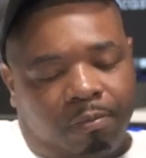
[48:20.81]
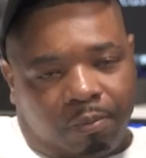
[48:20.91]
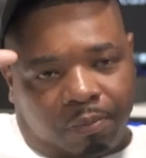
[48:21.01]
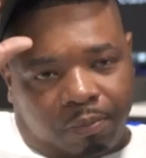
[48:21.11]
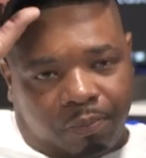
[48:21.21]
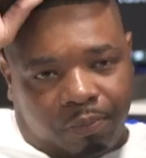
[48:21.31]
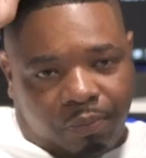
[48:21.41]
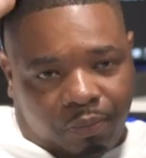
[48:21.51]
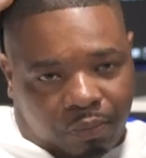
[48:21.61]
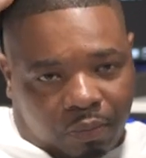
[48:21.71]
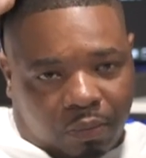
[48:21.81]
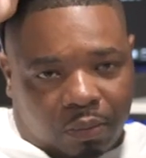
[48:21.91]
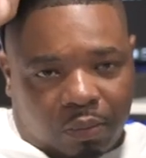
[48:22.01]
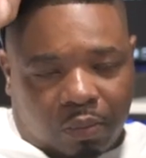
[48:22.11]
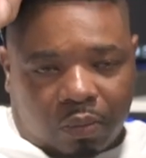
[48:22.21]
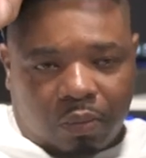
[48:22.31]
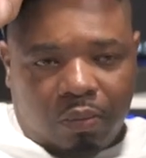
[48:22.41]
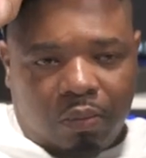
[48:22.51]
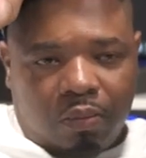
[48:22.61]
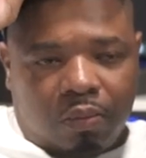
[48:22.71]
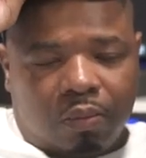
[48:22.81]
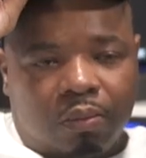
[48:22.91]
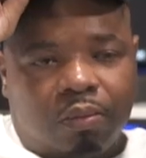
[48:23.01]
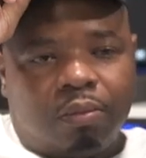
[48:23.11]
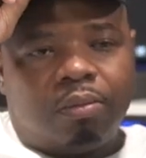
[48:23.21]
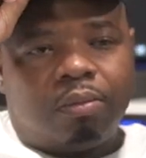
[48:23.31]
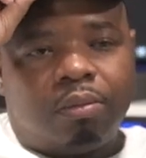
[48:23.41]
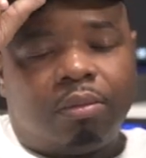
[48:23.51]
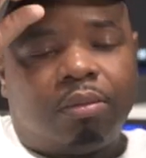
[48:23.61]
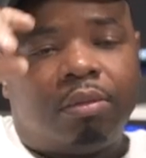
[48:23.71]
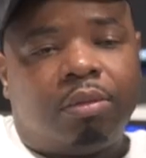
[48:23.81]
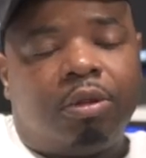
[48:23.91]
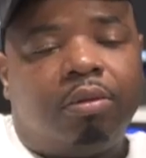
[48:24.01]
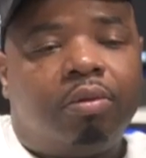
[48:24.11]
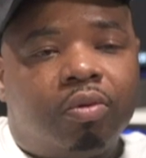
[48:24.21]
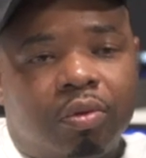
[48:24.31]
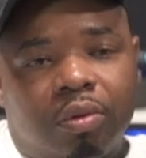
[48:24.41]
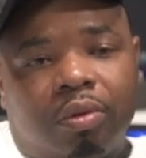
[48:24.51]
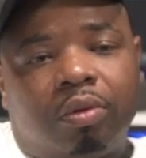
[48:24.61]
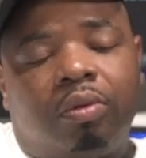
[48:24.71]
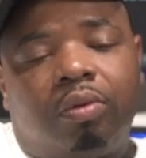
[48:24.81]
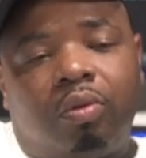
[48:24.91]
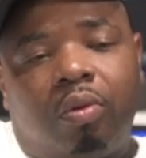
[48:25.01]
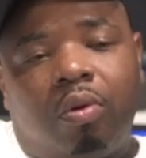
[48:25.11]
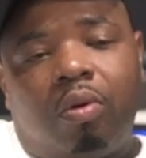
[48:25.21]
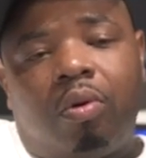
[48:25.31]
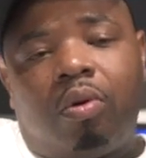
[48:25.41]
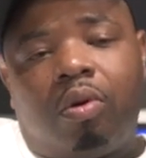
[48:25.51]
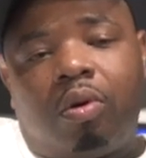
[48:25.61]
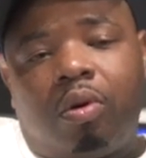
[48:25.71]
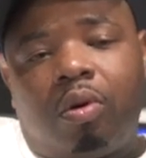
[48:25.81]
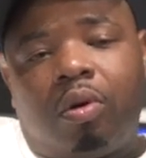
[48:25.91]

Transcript: So they, you know, it's no secret, you know, Soulja Slim, Magnolia Slim,